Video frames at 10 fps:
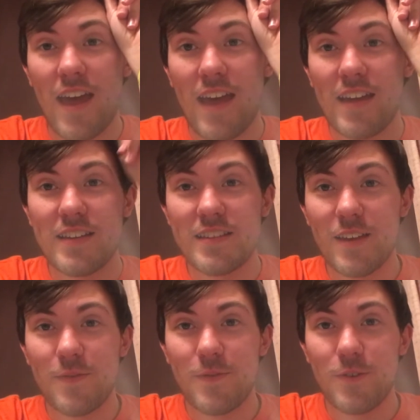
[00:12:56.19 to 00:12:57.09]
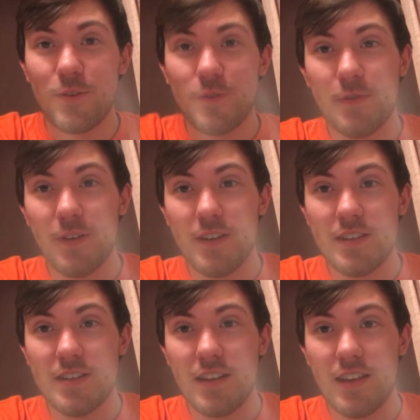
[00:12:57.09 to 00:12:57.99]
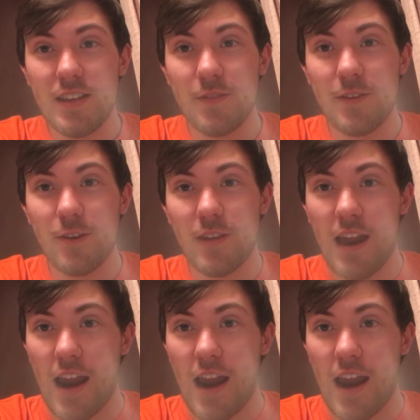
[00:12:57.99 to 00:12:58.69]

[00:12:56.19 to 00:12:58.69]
and if you've seen the video that